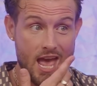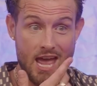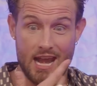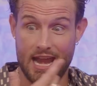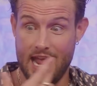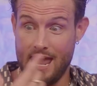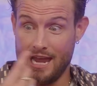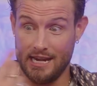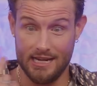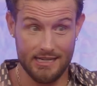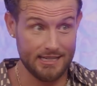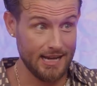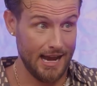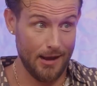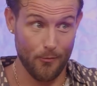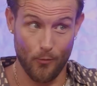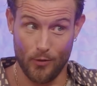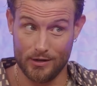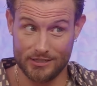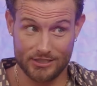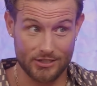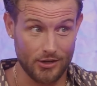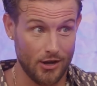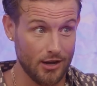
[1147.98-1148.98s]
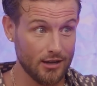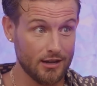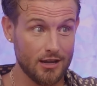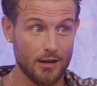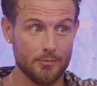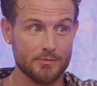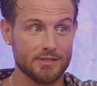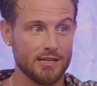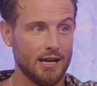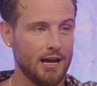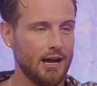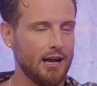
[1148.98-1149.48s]
And anytime one song
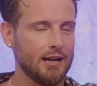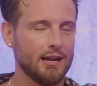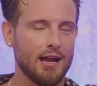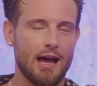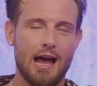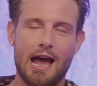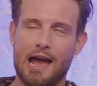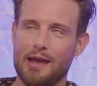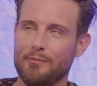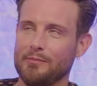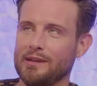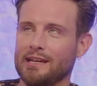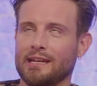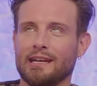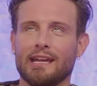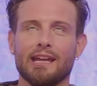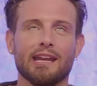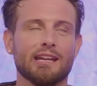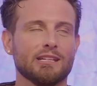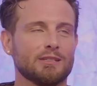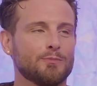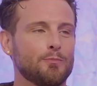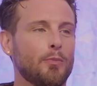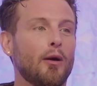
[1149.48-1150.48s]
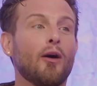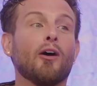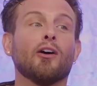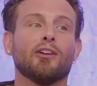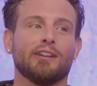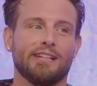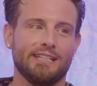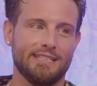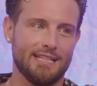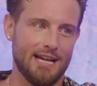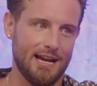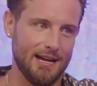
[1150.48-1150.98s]
comes on, I mean, it is
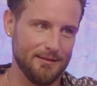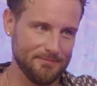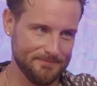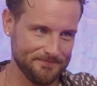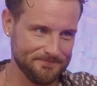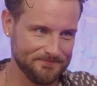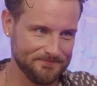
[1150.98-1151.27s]
party time.